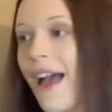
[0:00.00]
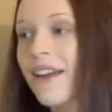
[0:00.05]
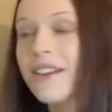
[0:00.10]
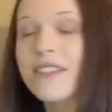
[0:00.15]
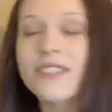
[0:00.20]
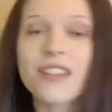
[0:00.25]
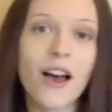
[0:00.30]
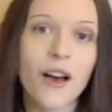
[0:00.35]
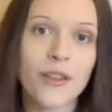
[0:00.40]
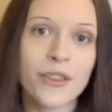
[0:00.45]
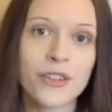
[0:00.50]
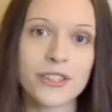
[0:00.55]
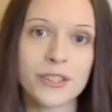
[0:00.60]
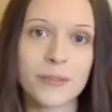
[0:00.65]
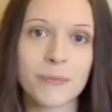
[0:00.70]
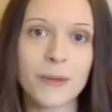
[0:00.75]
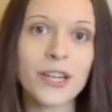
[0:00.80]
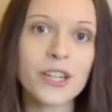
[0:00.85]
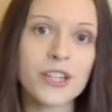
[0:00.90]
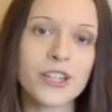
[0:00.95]
and other
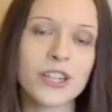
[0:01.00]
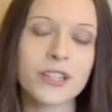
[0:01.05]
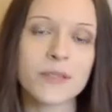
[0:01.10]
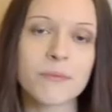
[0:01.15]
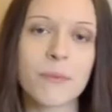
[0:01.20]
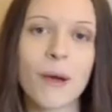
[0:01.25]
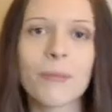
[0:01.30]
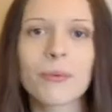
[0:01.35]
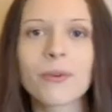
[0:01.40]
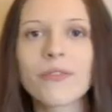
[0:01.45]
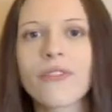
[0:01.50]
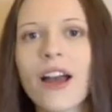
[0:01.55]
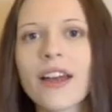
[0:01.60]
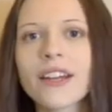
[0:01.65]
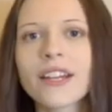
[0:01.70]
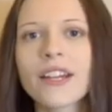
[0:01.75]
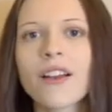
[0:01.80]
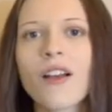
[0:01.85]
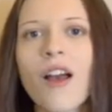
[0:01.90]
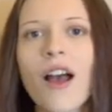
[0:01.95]
species by
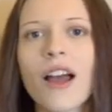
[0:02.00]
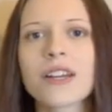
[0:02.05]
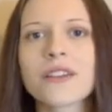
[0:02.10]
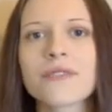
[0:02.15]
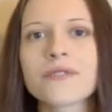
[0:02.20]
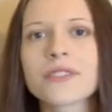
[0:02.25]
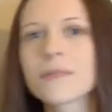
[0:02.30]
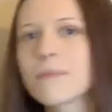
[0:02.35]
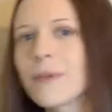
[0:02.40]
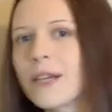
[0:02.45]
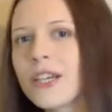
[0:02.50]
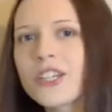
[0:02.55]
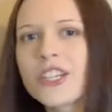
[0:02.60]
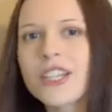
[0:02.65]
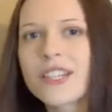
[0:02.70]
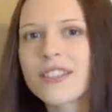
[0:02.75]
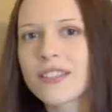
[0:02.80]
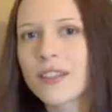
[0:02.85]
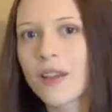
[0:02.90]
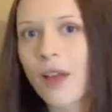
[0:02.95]
providing a kind of
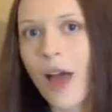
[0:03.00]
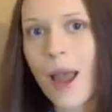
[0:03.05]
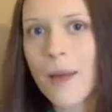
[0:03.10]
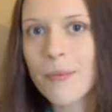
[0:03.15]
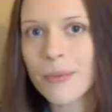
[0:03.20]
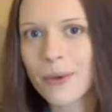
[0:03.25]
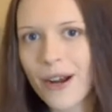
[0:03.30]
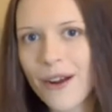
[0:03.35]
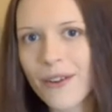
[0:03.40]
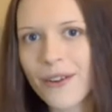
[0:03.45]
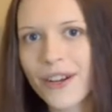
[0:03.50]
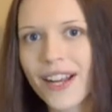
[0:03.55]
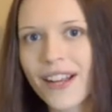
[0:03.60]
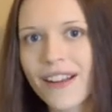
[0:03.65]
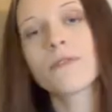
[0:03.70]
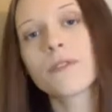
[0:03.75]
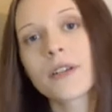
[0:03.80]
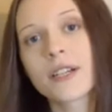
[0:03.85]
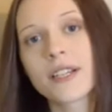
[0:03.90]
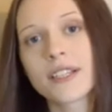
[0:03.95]
species
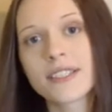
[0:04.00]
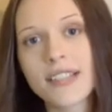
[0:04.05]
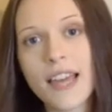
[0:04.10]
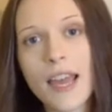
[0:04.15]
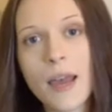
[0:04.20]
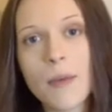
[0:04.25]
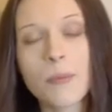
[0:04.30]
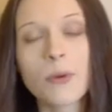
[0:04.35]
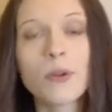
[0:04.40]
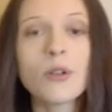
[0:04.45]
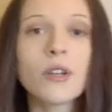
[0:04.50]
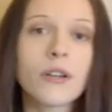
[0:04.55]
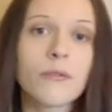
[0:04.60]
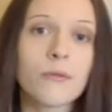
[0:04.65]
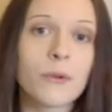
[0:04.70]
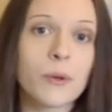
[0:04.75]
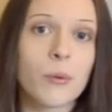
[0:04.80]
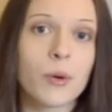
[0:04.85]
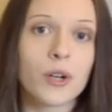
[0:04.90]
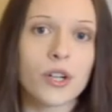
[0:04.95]
library. For example,
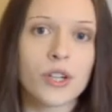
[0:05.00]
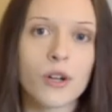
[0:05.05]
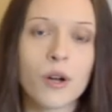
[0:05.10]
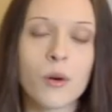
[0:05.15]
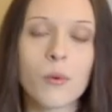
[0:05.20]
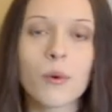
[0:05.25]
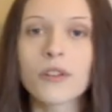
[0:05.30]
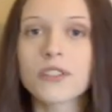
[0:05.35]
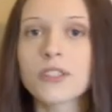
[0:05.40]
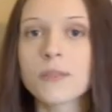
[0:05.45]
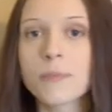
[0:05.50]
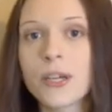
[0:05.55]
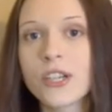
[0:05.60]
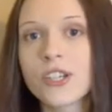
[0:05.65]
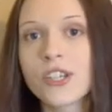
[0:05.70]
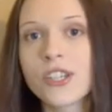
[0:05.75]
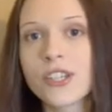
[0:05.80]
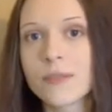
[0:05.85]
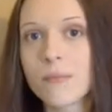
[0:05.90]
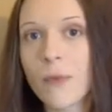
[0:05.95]
if we want to know what
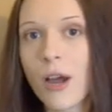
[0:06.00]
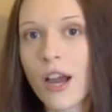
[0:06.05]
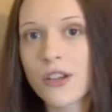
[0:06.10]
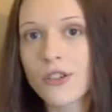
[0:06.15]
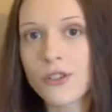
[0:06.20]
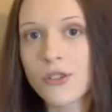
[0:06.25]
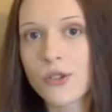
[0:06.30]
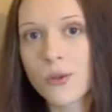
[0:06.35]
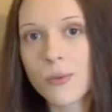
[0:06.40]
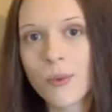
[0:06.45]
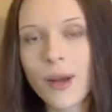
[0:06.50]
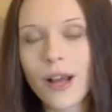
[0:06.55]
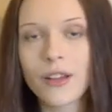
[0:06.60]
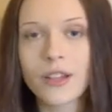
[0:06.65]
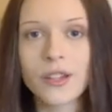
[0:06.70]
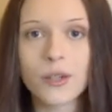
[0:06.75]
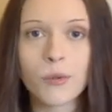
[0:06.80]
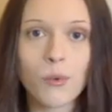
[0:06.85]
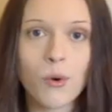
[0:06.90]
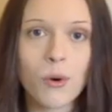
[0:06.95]
species might do
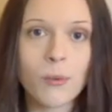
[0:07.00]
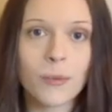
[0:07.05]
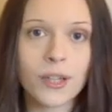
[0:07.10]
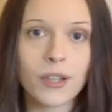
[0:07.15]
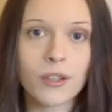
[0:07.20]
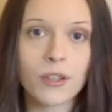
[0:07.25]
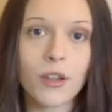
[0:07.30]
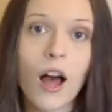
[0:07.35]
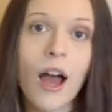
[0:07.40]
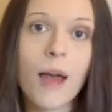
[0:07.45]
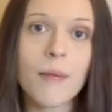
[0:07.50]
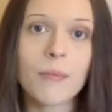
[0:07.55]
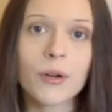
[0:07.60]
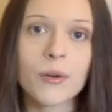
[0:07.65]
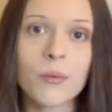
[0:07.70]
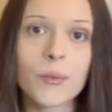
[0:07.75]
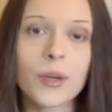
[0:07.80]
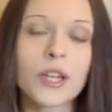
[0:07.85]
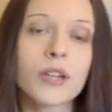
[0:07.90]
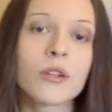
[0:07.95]
well in a warming
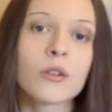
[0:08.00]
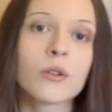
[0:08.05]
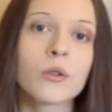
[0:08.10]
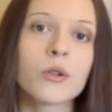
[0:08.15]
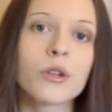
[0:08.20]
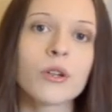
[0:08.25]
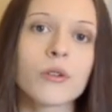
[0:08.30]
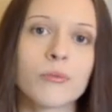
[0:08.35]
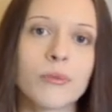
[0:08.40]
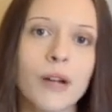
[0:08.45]
climate, we can look at